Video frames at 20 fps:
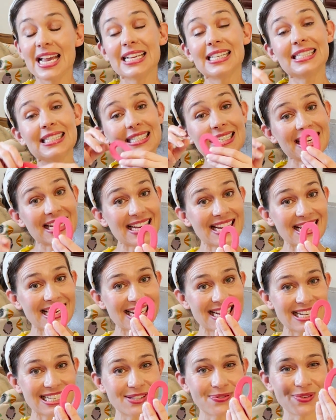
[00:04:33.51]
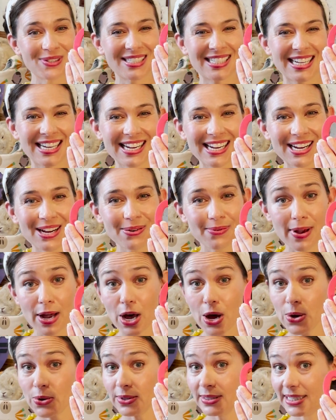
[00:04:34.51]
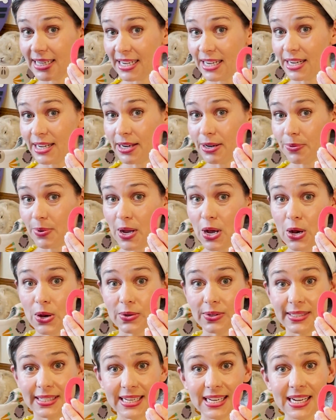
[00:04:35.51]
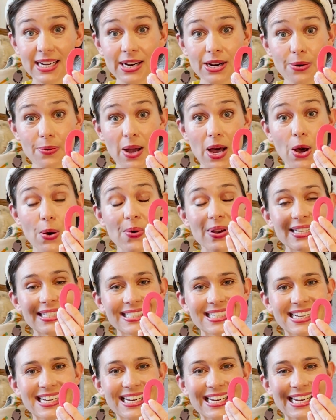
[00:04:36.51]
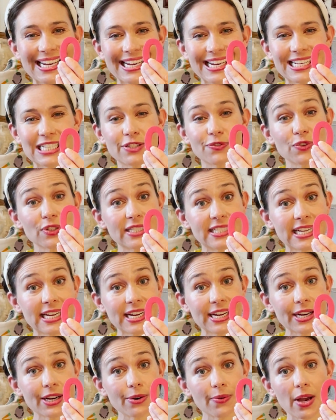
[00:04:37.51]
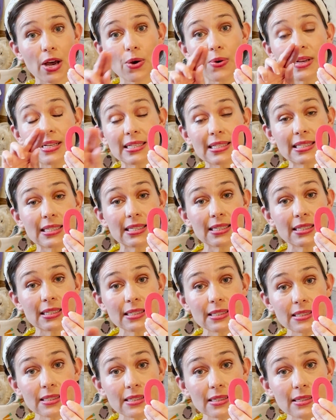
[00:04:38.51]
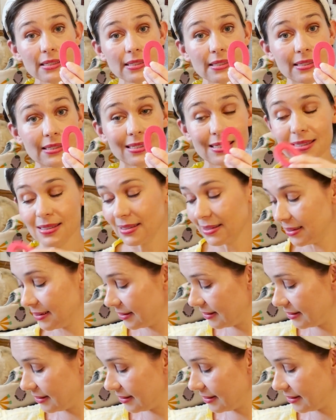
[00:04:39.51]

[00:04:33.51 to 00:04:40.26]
Z is for zero, zero, zero. Z is for zero, z, z, z.